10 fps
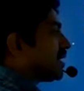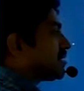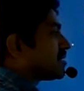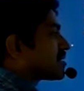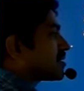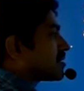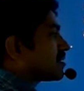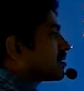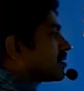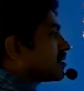means
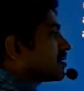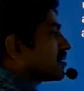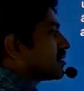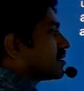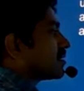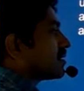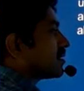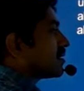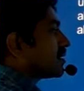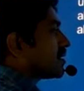
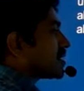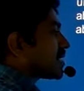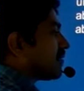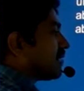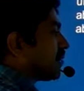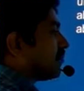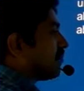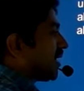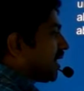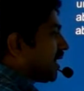
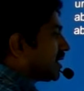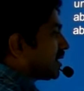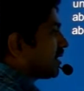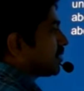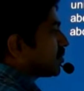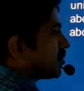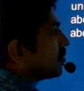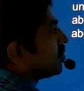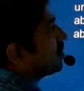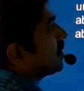7m by 8
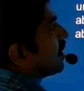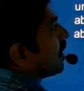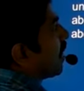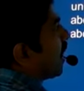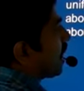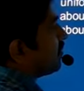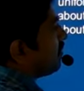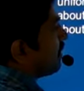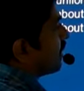into r